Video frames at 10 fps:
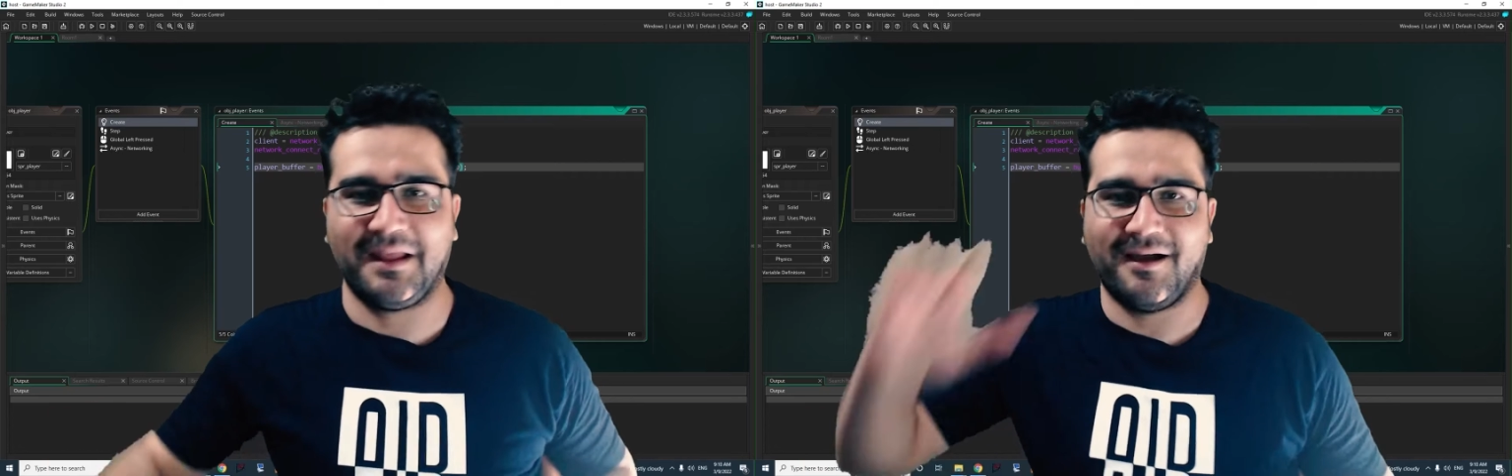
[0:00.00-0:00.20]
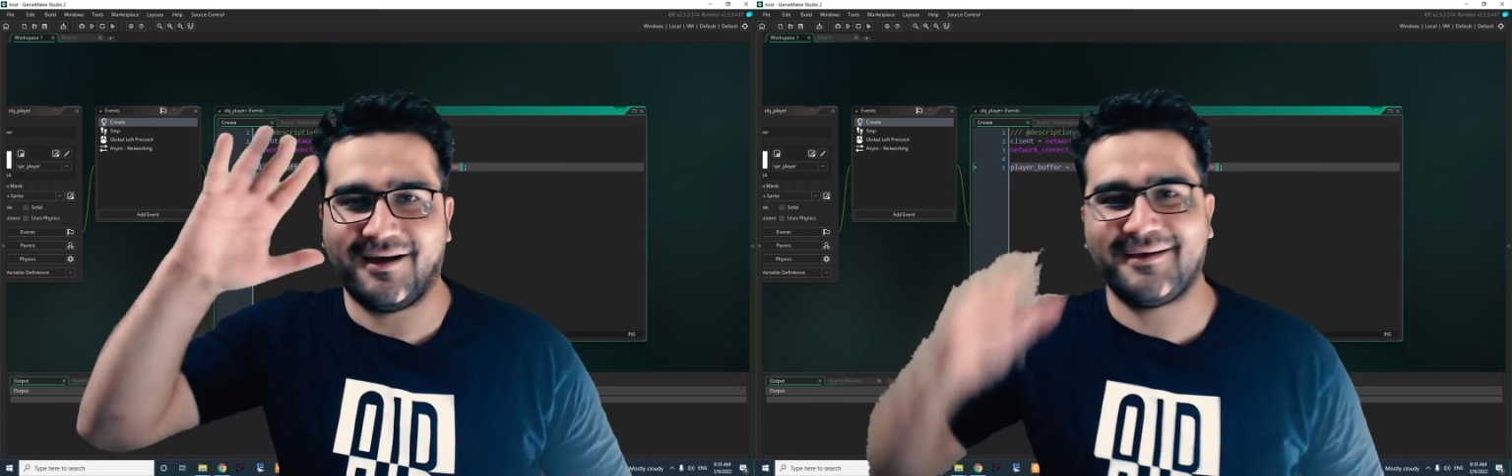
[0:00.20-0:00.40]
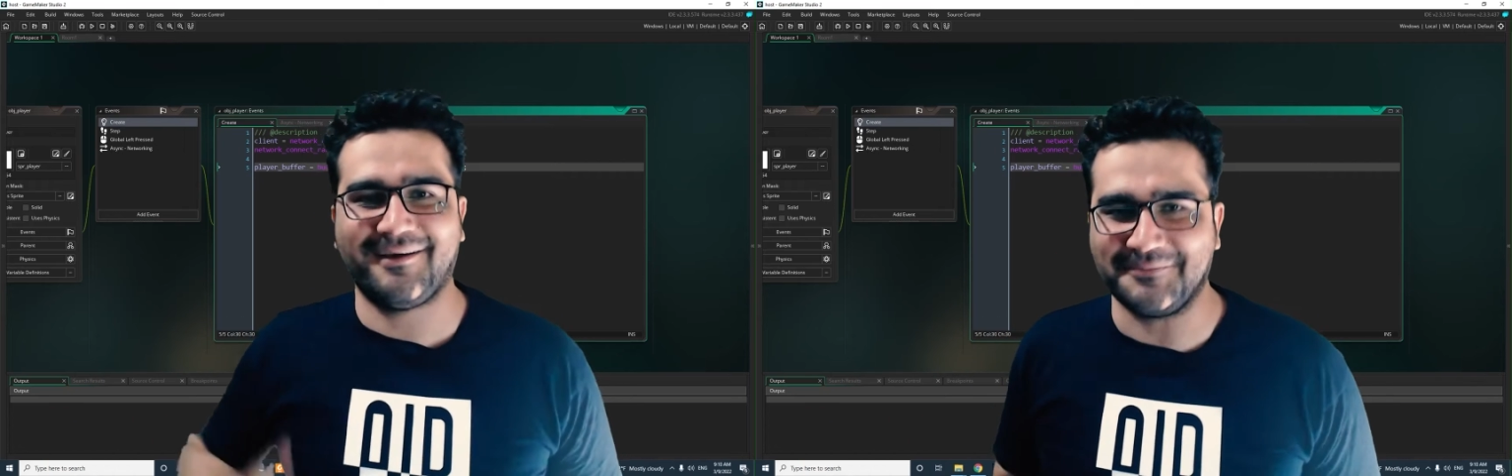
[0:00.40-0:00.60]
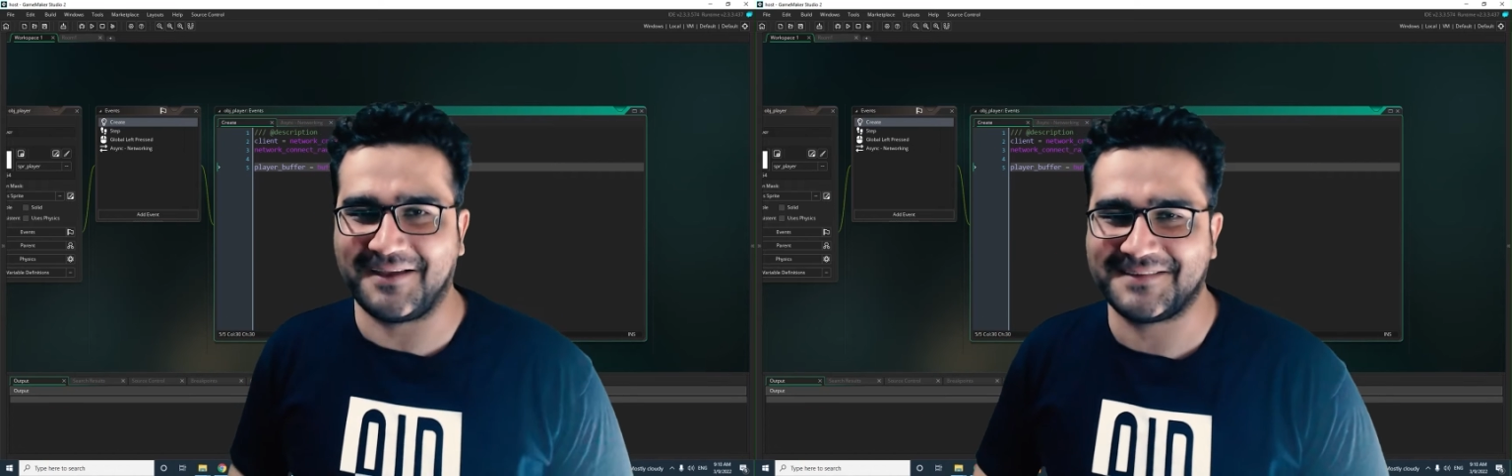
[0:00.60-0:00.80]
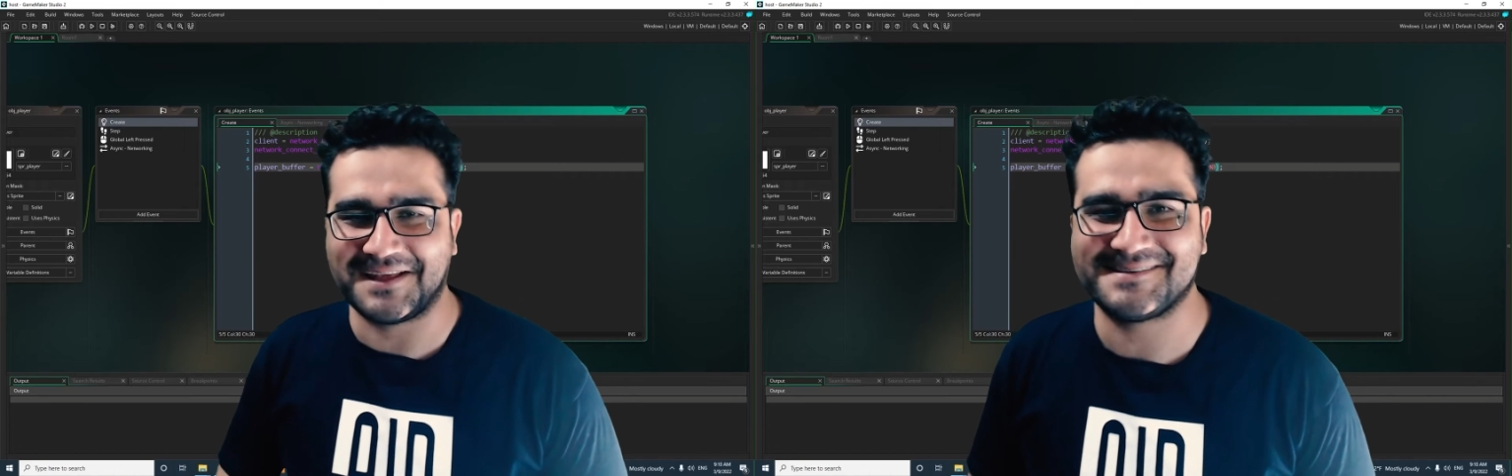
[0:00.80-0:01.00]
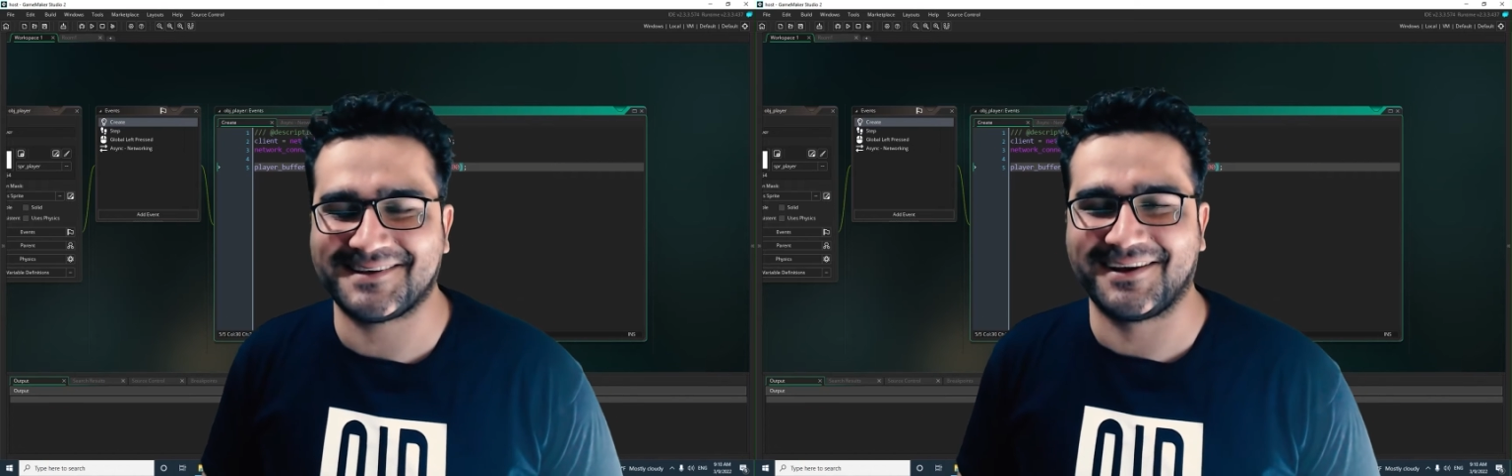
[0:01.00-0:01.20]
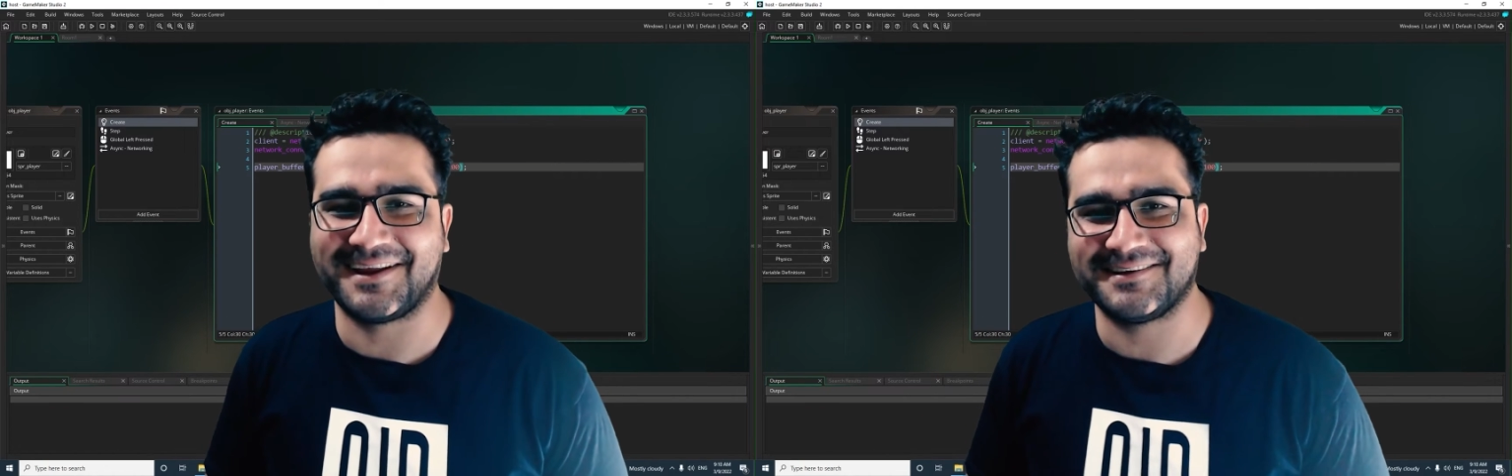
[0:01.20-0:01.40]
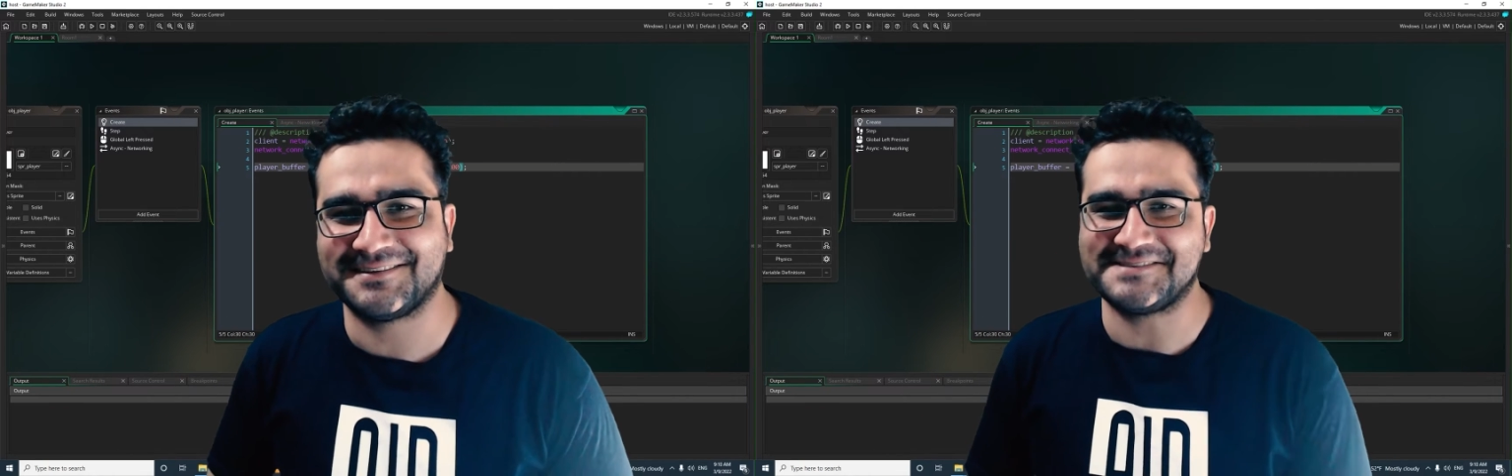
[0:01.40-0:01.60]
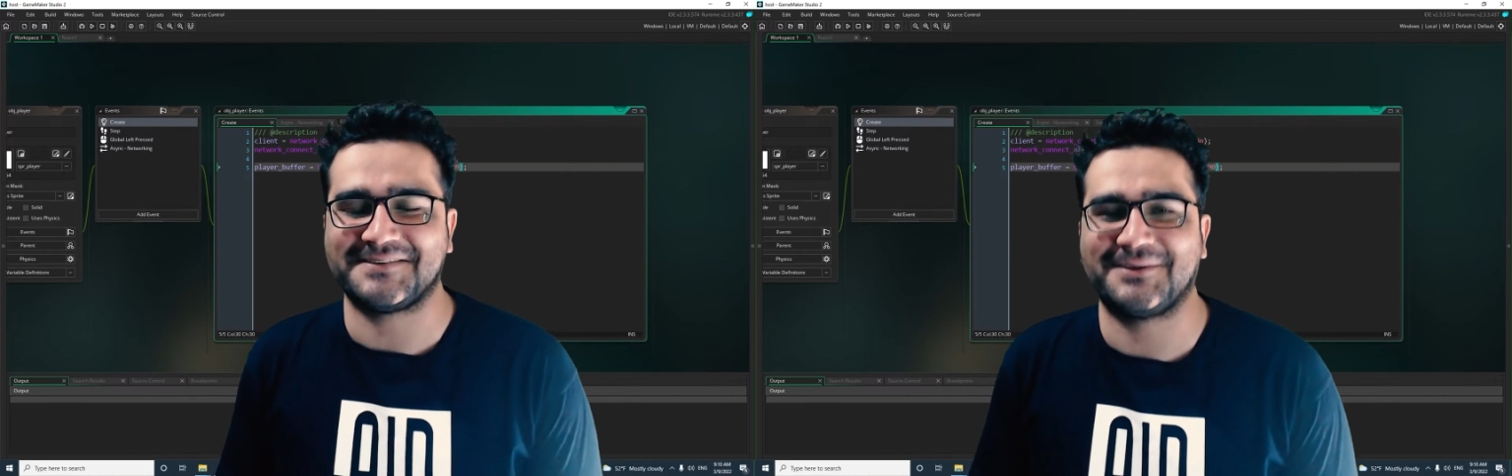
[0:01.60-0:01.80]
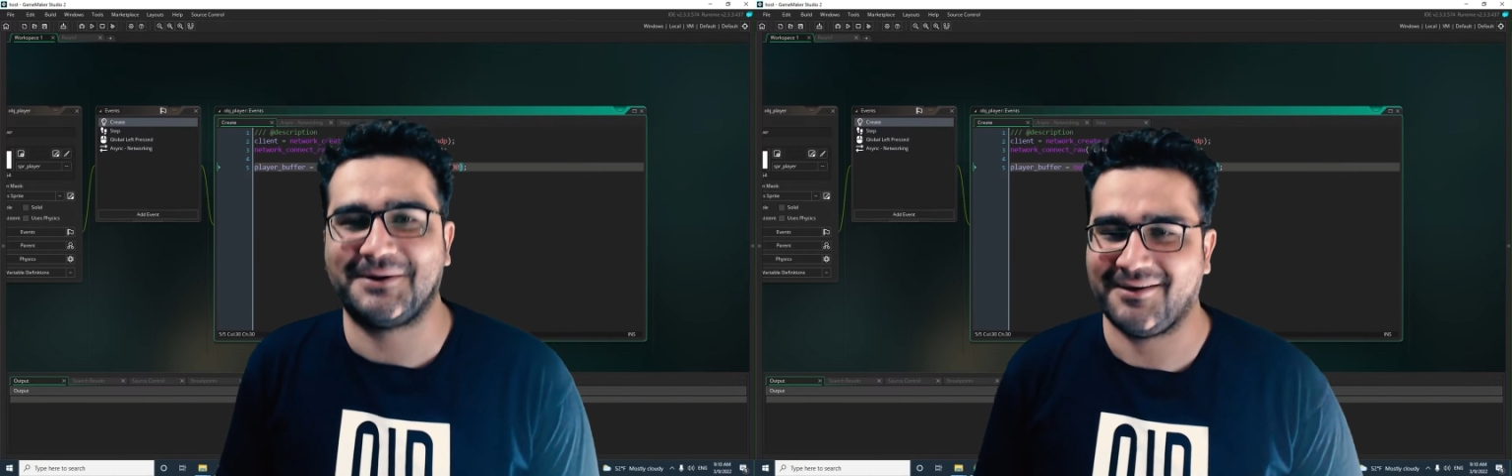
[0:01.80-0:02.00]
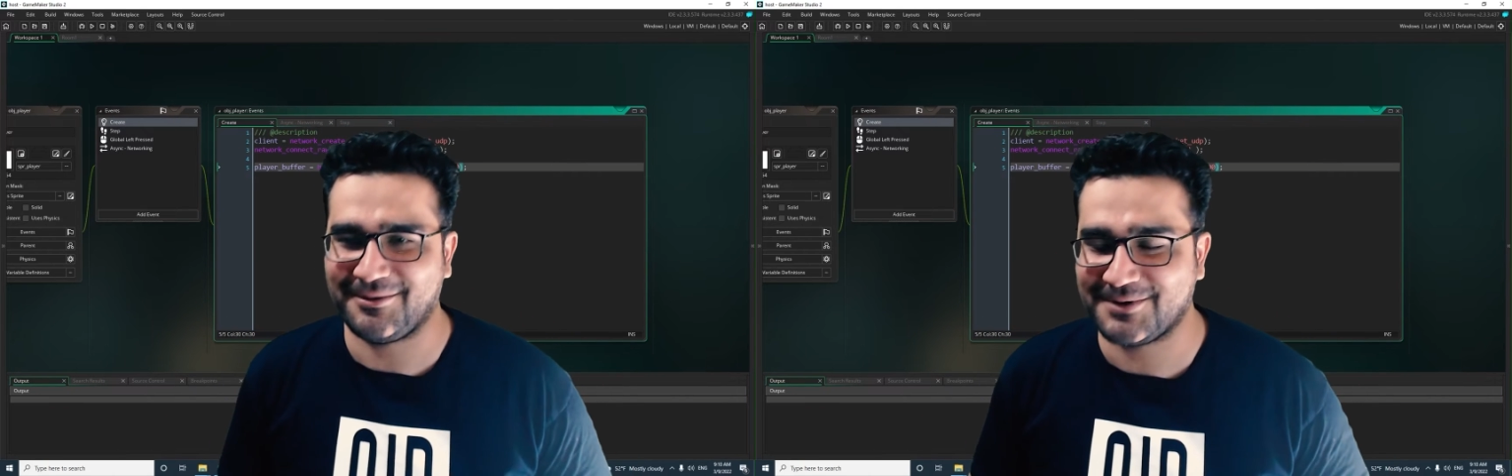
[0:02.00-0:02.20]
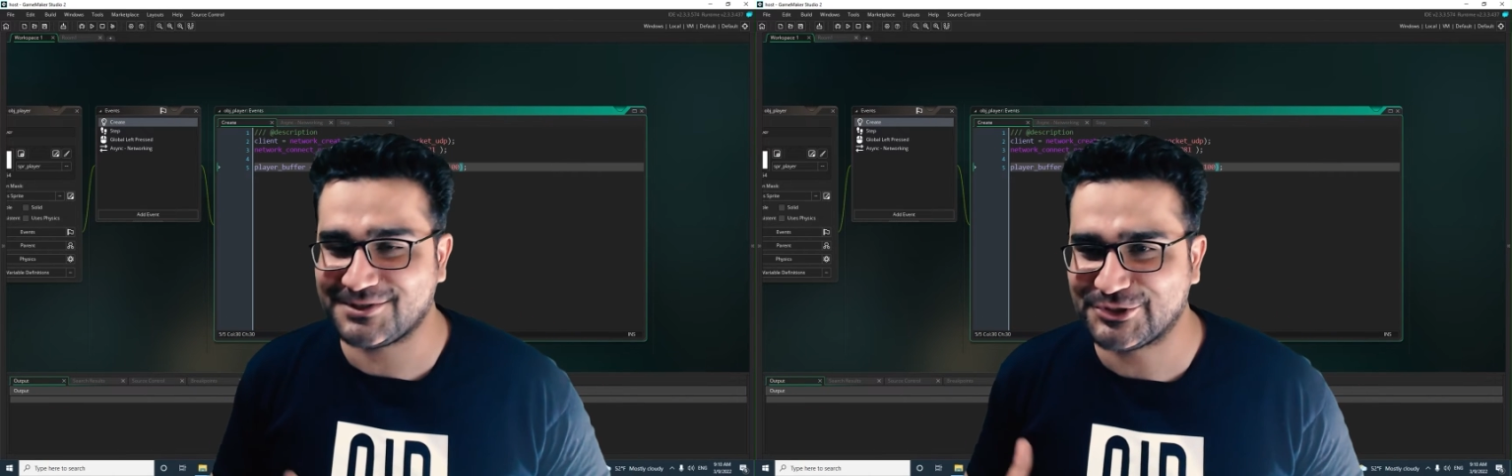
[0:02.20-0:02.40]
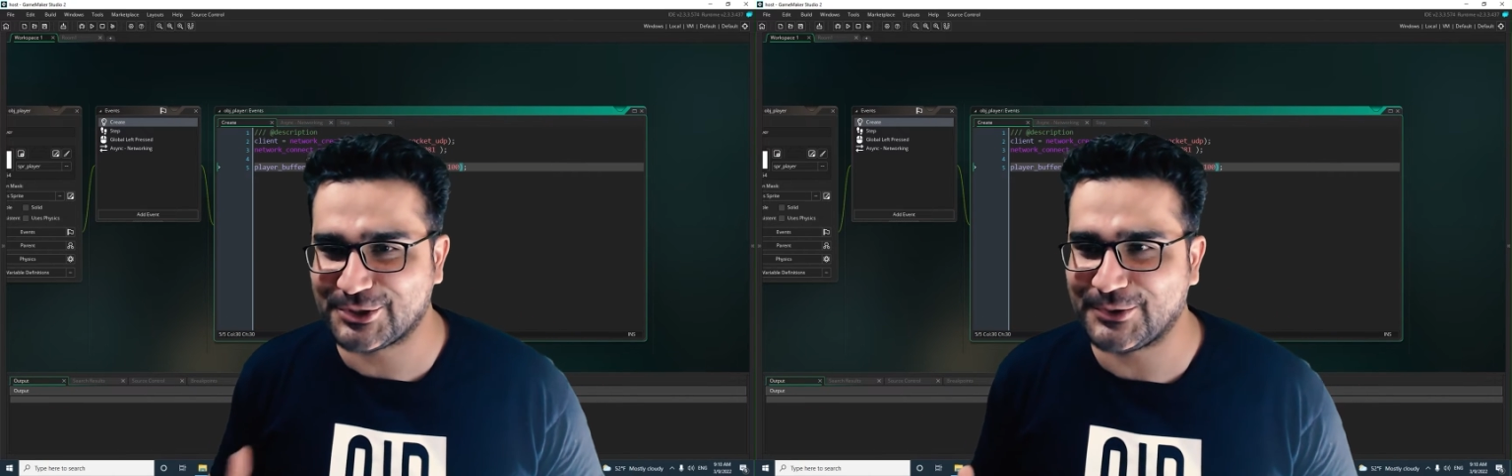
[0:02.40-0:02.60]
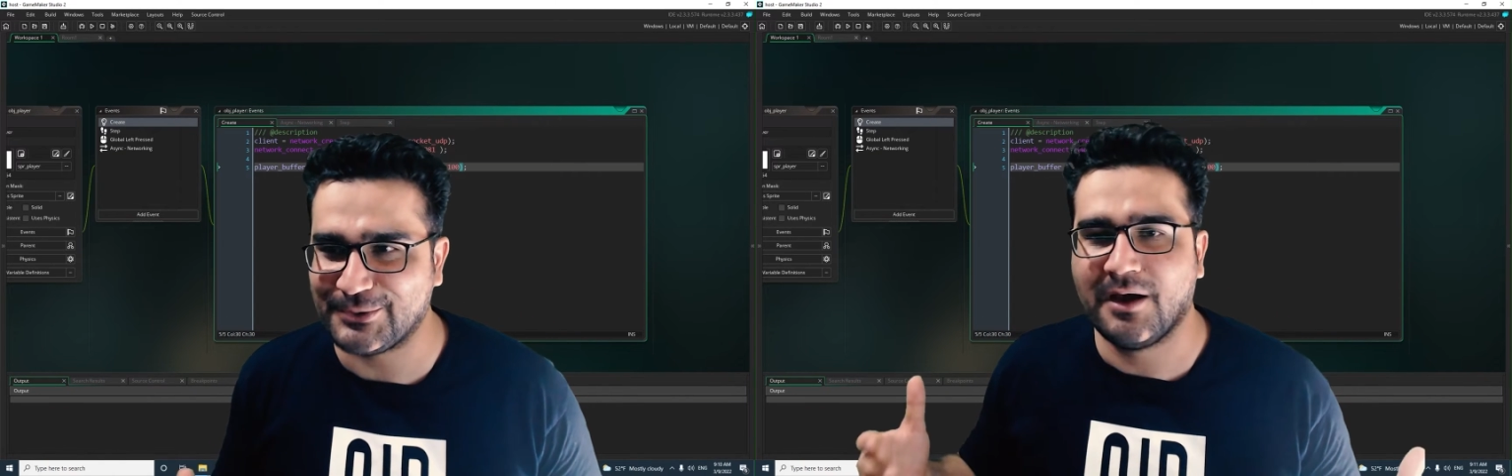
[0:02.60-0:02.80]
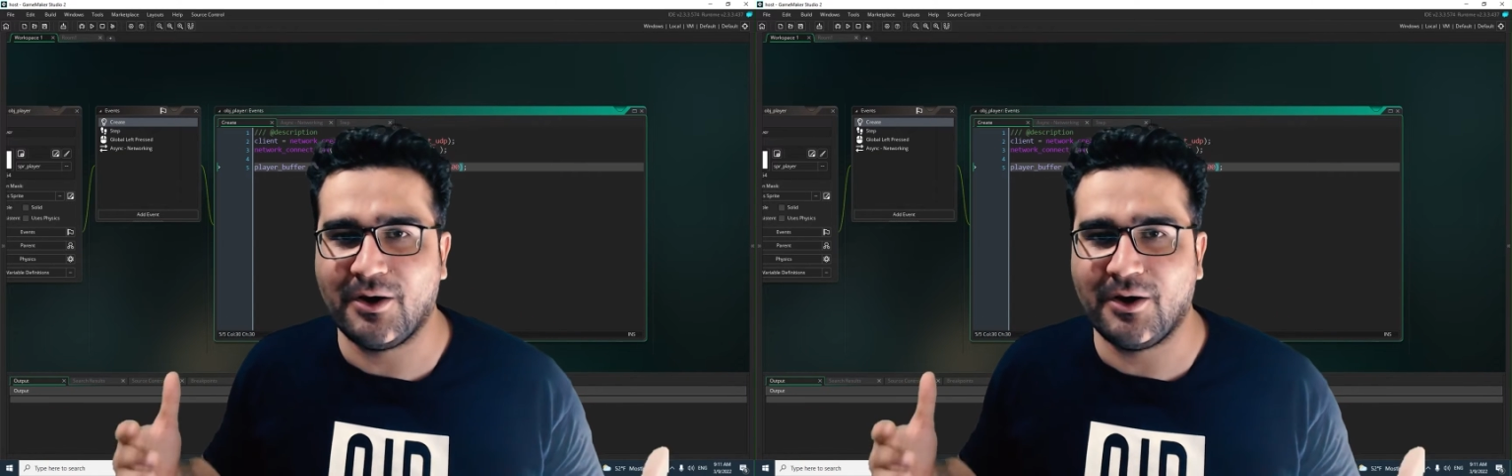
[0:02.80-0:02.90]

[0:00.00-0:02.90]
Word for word: Hi, I'm Navid Ansari and in this video I'm gonna show you